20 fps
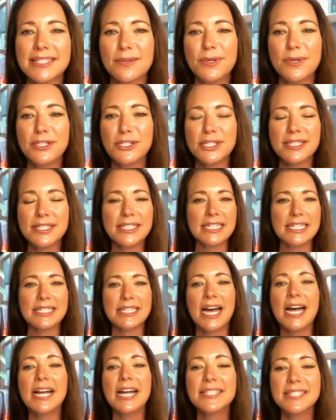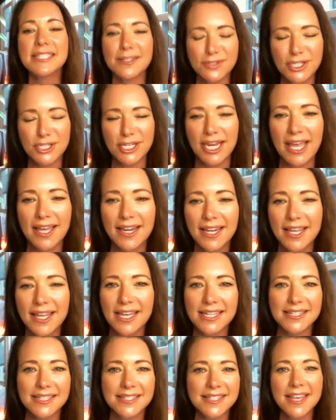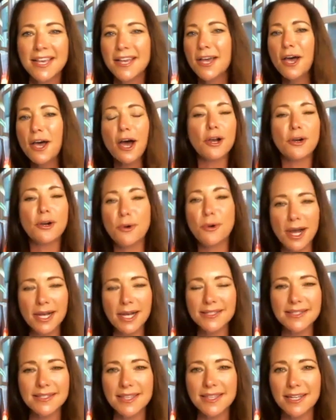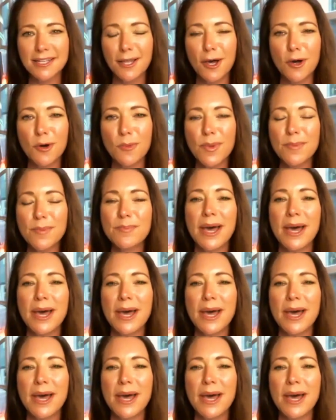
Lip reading: And we just did tons of shenanigans across the globe.